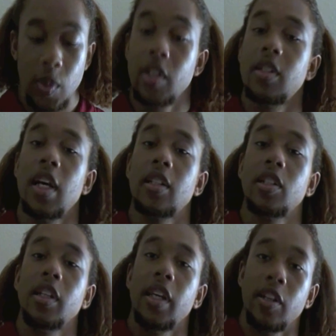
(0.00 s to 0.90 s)
Well, this is
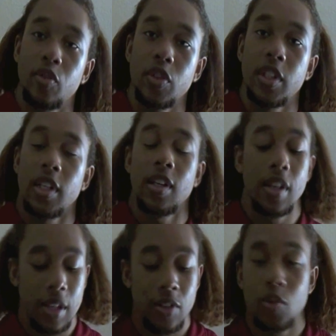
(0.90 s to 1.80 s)
actually interesting.
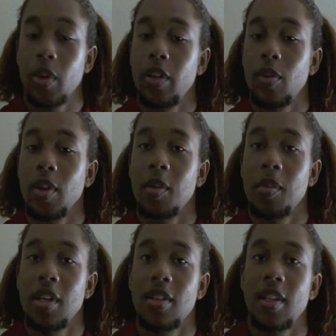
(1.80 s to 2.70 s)

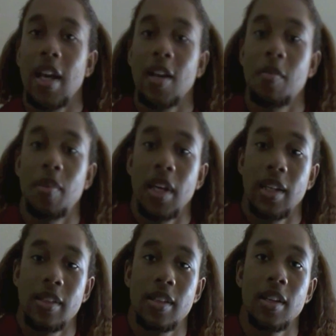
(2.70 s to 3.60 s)
23andMe's
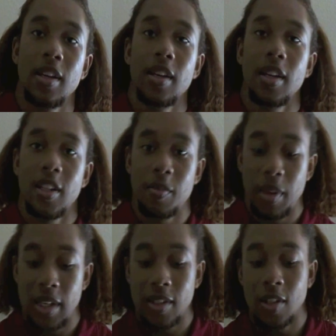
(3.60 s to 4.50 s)
database is
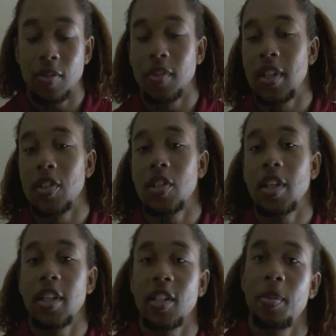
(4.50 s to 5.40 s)
based off of their
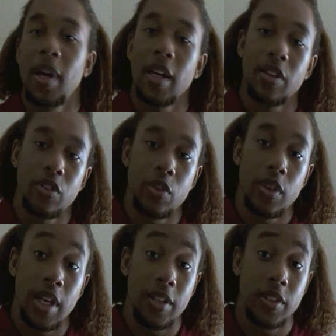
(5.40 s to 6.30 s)
studies back in
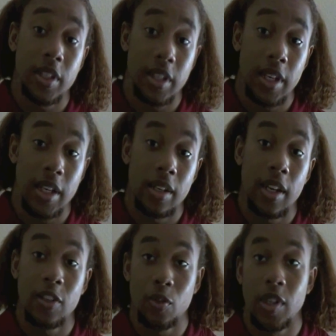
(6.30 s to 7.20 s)
2008.
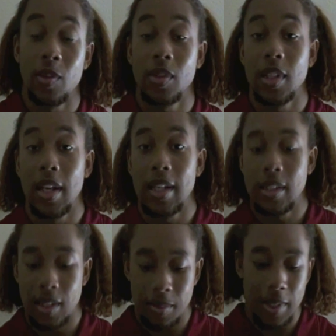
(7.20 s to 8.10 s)
That's when it was
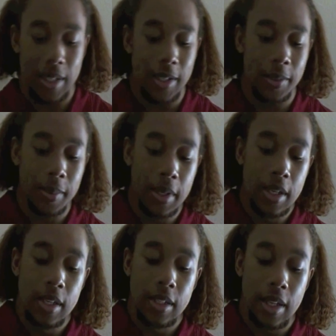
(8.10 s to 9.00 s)
last updated.
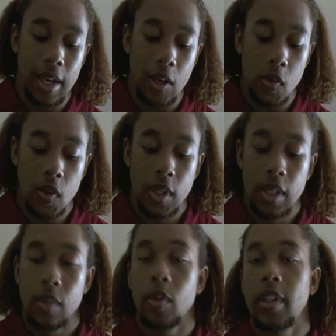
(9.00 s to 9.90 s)
Now,
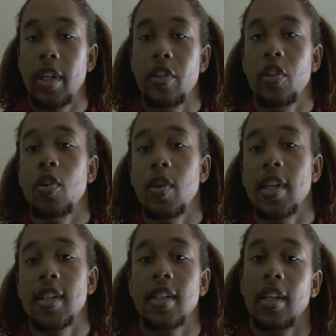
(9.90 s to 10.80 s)
what they do
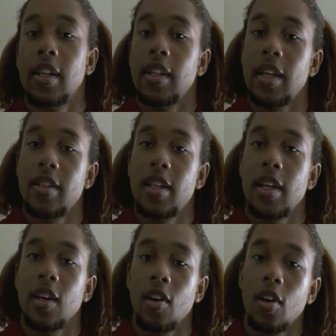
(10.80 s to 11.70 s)
is they
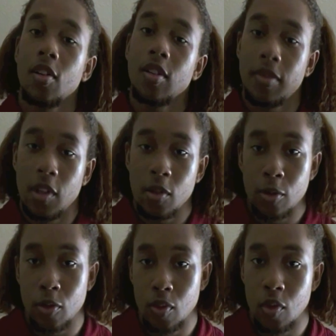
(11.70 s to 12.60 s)
take all of
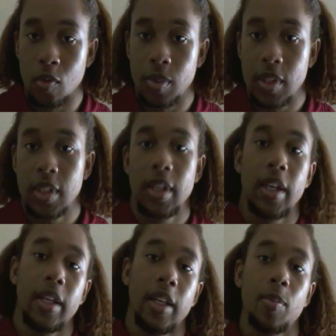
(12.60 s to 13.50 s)
those groups
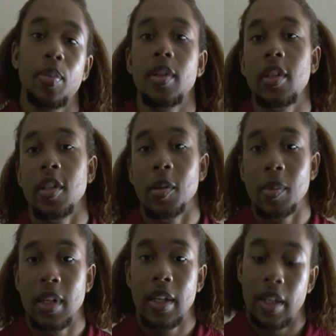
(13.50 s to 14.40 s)
and they put
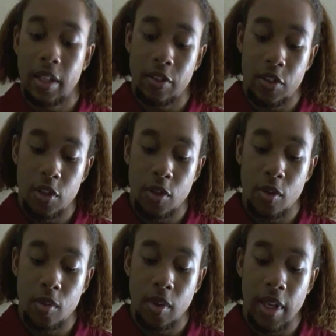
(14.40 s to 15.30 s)
them
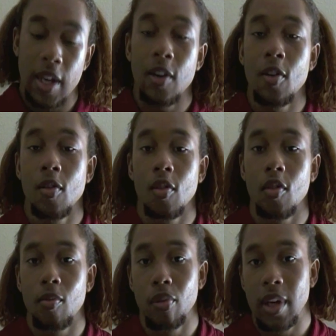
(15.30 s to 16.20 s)
into
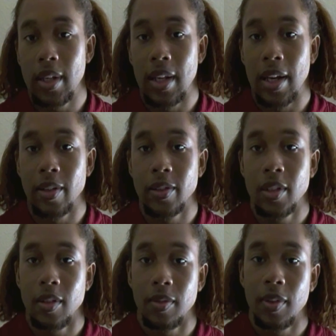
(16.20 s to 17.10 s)
categorical
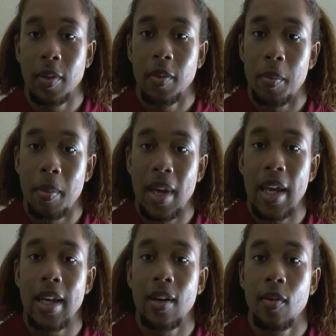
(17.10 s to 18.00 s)
breakdowns of
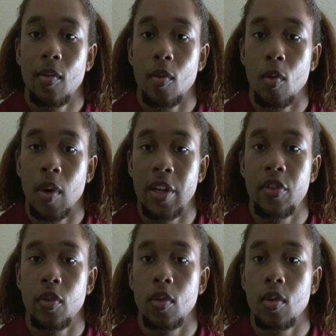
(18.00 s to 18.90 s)
main
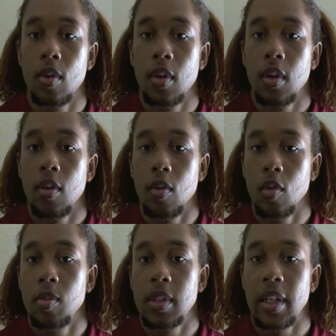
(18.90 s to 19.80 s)
racial
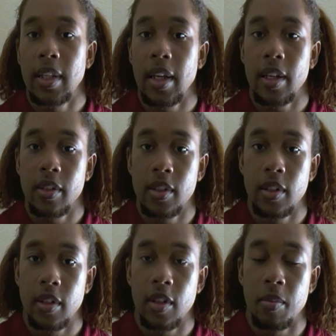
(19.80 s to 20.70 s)
groups that they
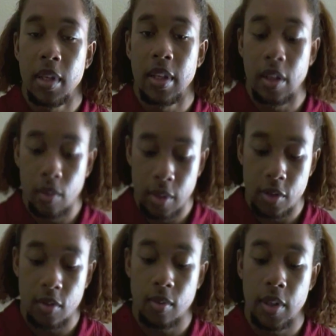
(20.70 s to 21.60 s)
consider to be the
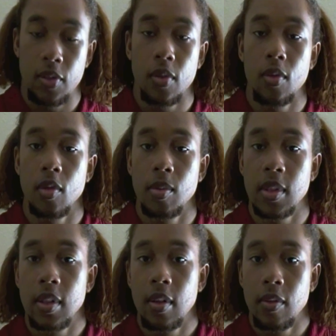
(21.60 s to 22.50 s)
original racial
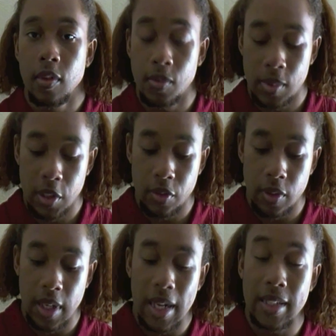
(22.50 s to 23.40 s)
groups for
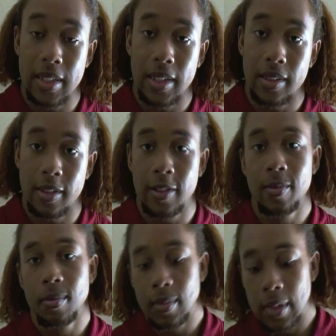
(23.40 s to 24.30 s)
certain continents.